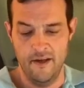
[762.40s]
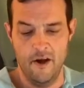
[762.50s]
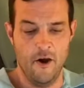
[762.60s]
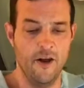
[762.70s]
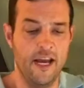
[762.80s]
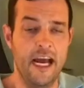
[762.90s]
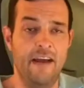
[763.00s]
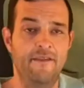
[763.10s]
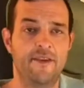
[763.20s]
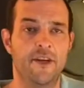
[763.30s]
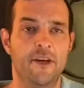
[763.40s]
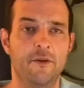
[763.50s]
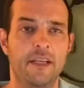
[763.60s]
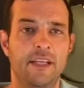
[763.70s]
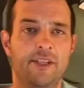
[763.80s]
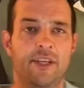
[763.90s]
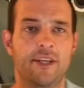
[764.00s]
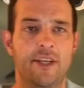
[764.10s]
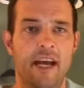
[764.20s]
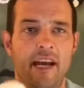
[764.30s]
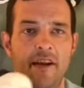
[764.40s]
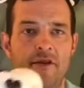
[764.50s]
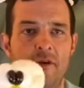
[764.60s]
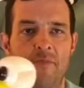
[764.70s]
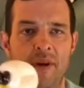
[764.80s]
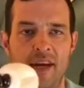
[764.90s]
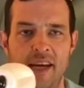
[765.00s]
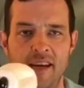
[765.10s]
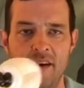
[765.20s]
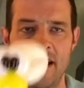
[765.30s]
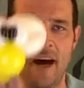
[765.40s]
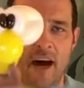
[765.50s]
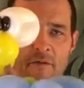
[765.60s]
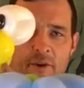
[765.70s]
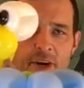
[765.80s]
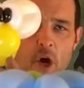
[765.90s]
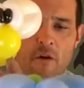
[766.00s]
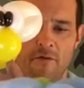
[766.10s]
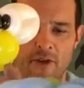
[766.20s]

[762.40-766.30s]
all you have to do is just get the bee hovering over